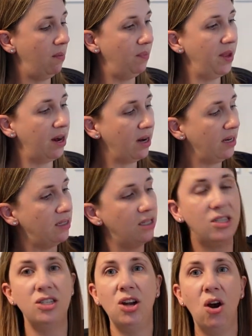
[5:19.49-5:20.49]
There is
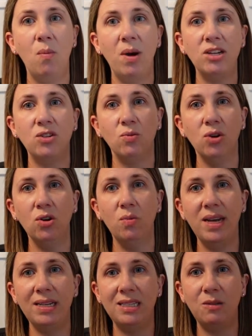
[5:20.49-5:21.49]
so much room
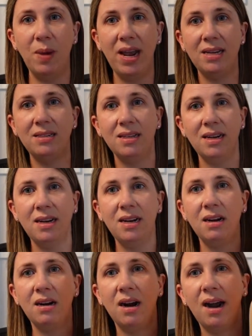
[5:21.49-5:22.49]
and space in
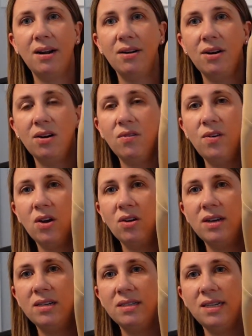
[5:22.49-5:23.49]
here. I don't know if y'all
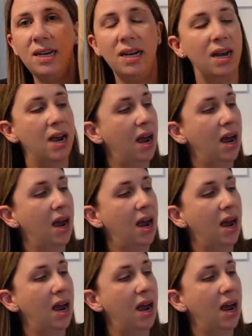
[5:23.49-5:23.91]
can see.